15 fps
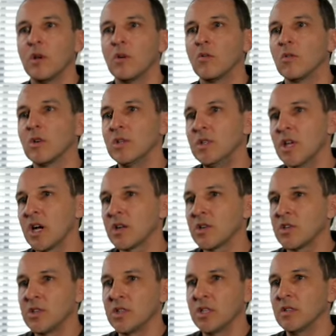
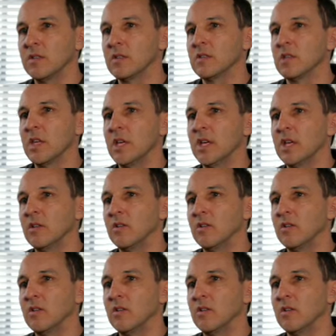reductions in